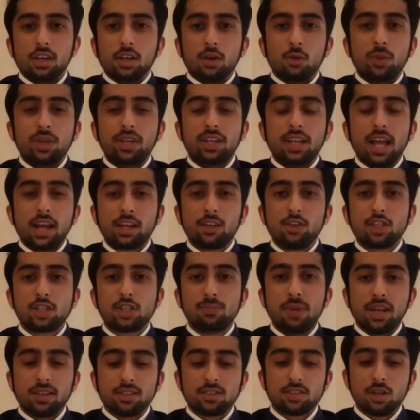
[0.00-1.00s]
We'd like to
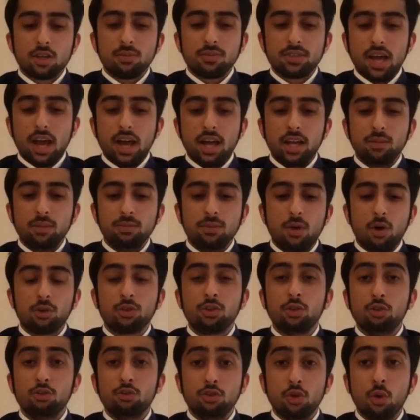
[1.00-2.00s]
spend some time on
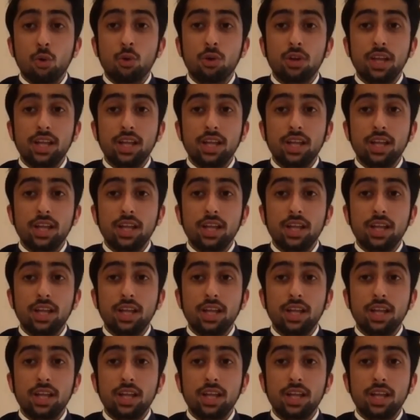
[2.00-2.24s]
the role